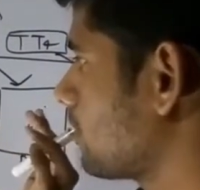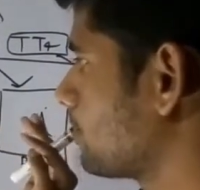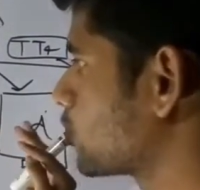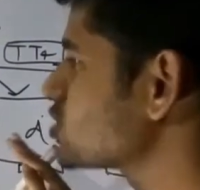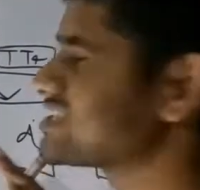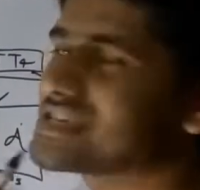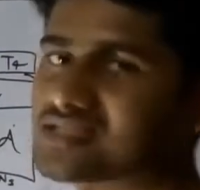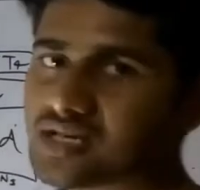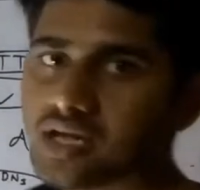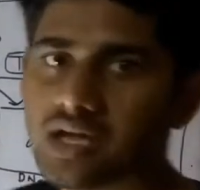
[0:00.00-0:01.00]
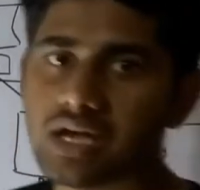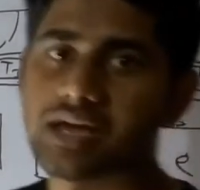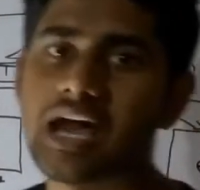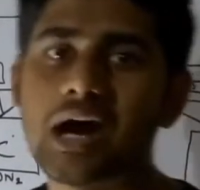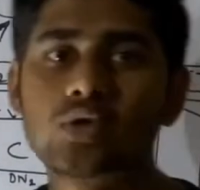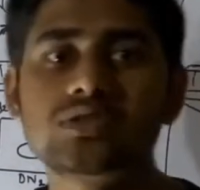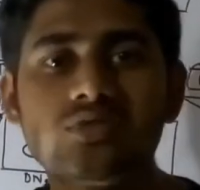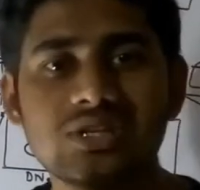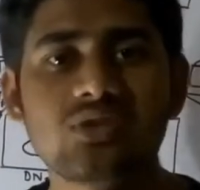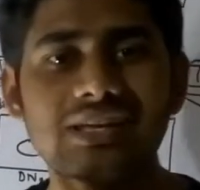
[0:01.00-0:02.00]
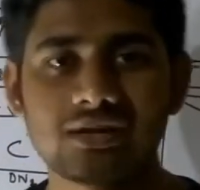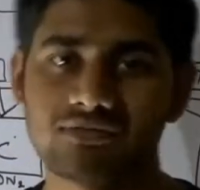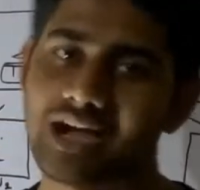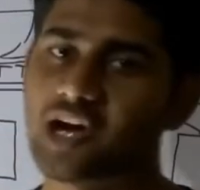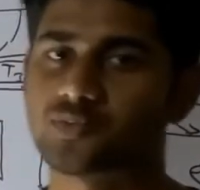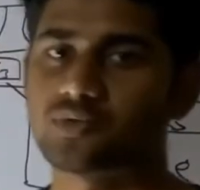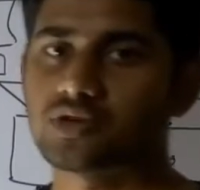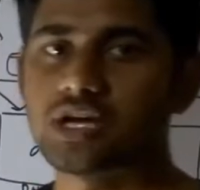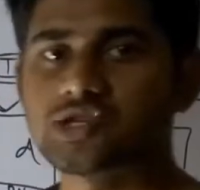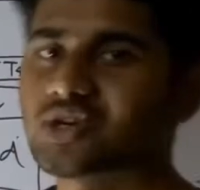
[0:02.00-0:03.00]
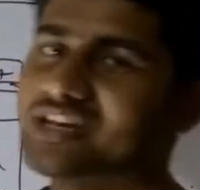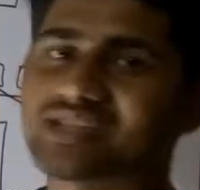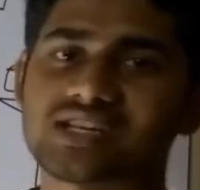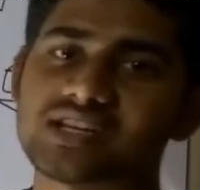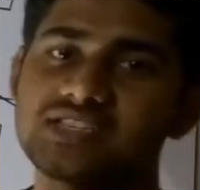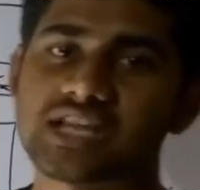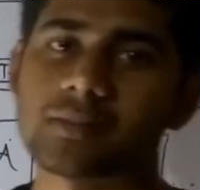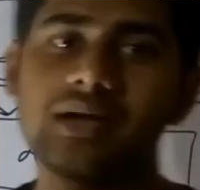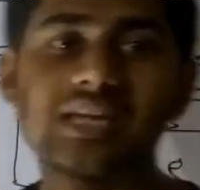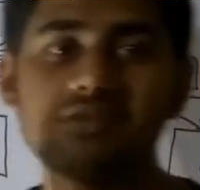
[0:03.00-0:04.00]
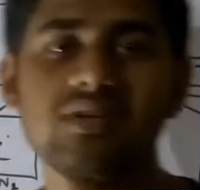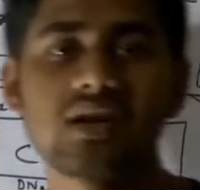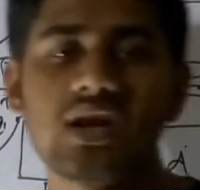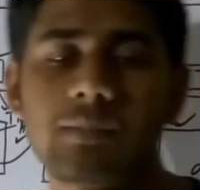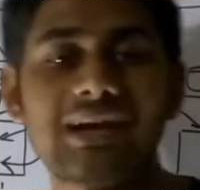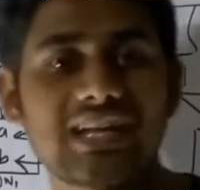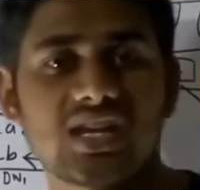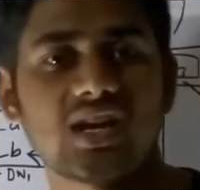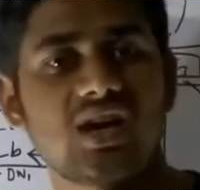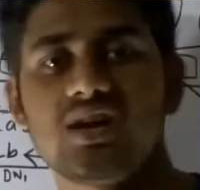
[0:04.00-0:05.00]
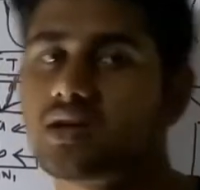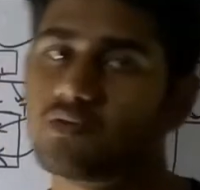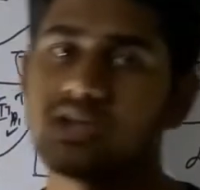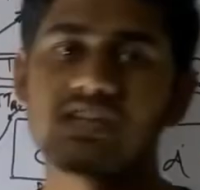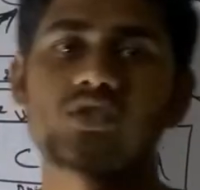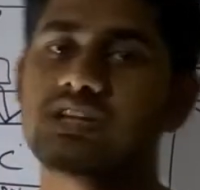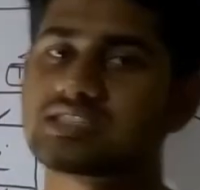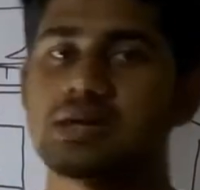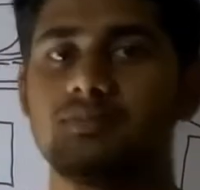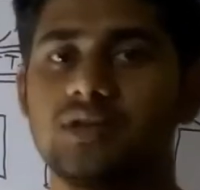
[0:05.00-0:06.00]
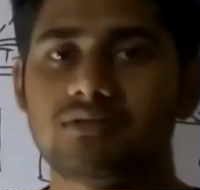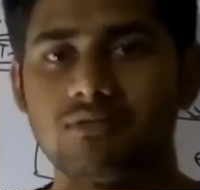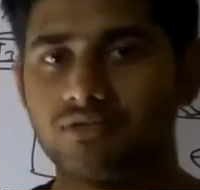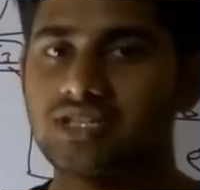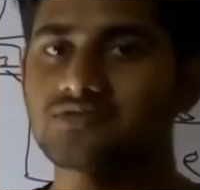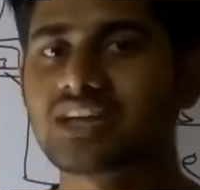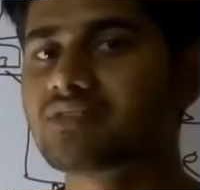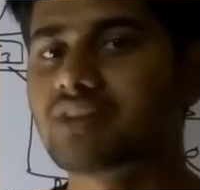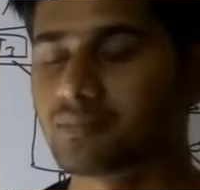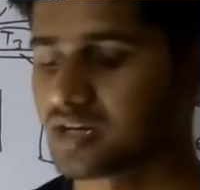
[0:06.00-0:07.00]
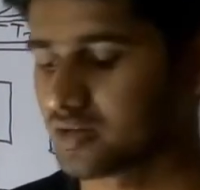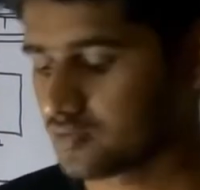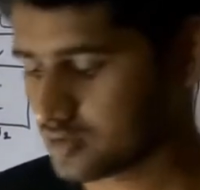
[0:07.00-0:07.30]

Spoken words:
processed and how it will give output. So let us understand by taking a very good example which is very familiar.